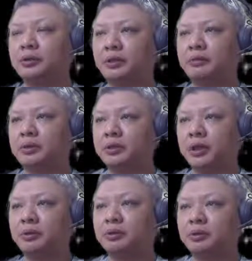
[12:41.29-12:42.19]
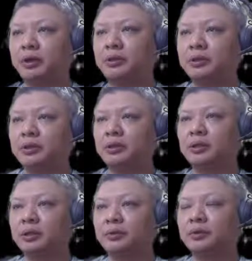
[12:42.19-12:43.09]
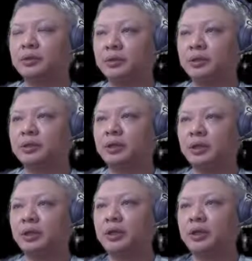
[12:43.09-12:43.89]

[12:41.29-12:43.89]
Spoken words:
several times to understand the differences.